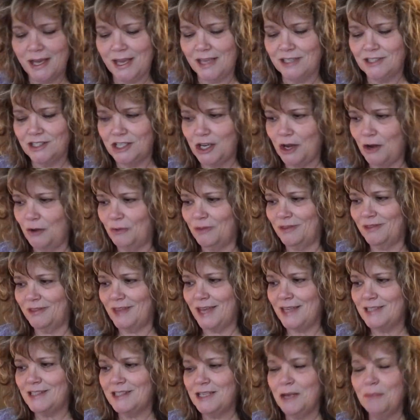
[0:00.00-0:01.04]
And so
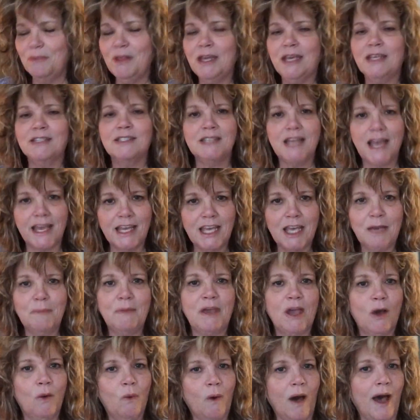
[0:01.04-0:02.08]
that's something it's taking
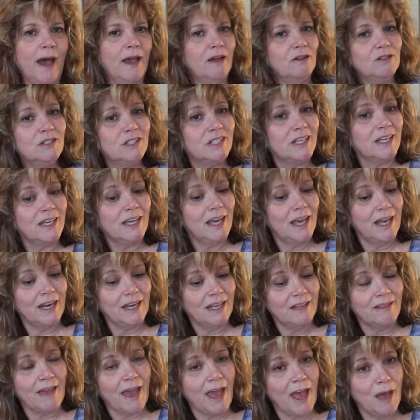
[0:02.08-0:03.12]
me a while to get
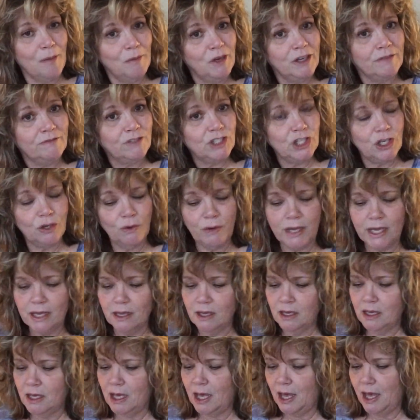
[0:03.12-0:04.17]
in the habit of doing